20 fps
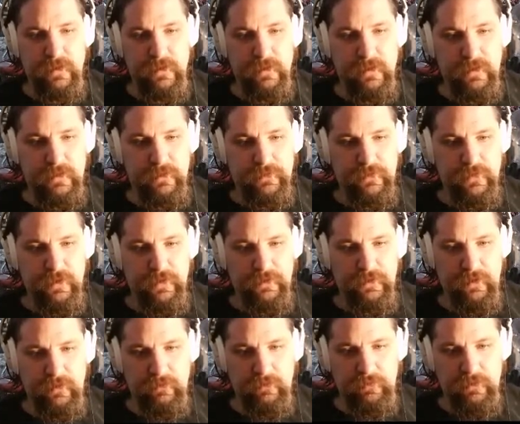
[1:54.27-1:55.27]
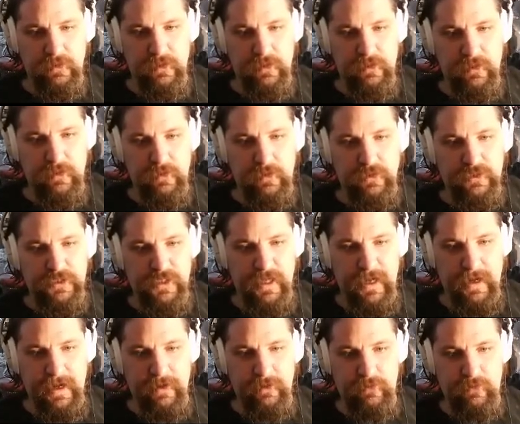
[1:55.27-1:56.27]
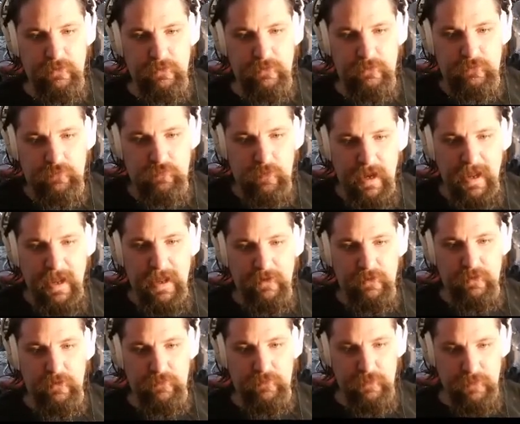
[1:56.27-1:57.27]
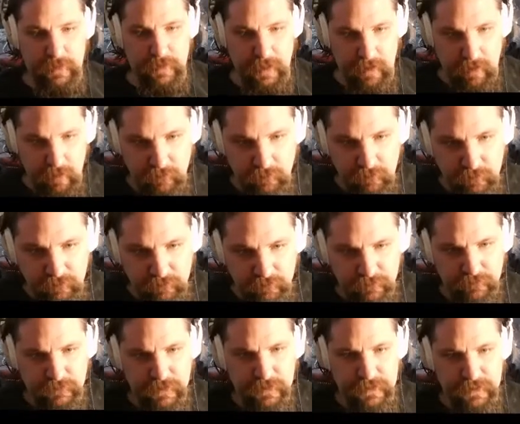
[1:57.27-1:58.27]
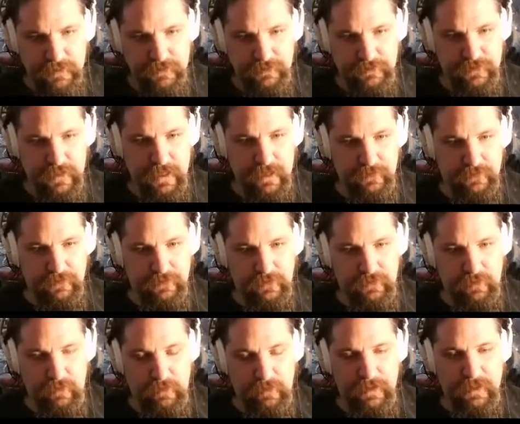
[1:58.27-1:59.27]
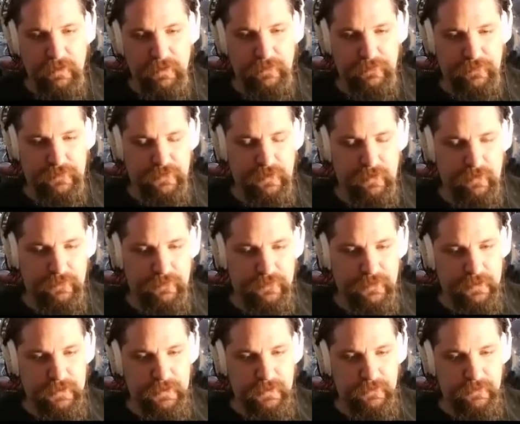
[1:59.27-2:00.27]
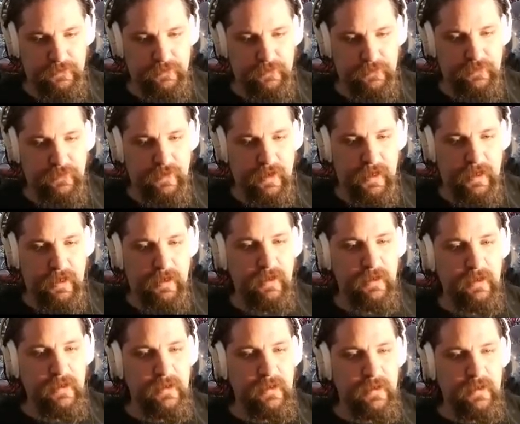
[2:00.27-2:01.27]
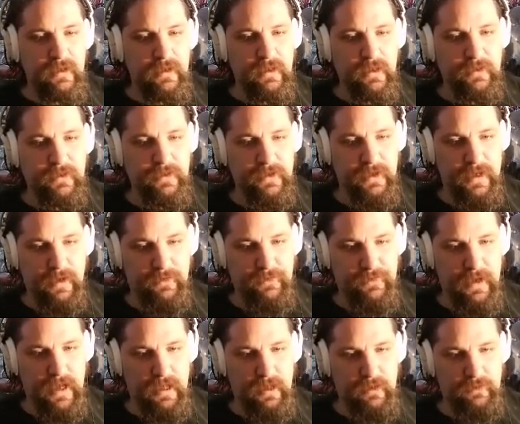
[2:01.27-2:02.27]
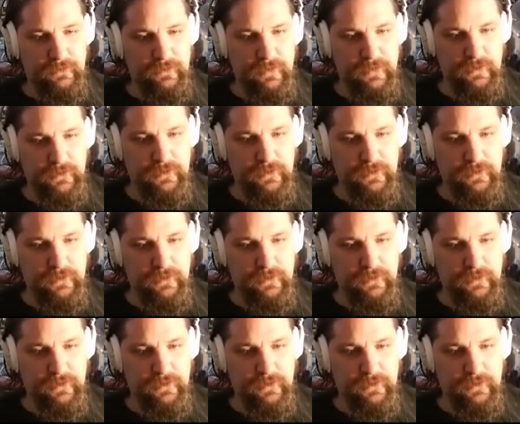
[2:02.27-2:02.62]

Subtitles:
Here's another giant rat over there, and he's dead as a doornail, as Charles Dickens would say in the novelle of his A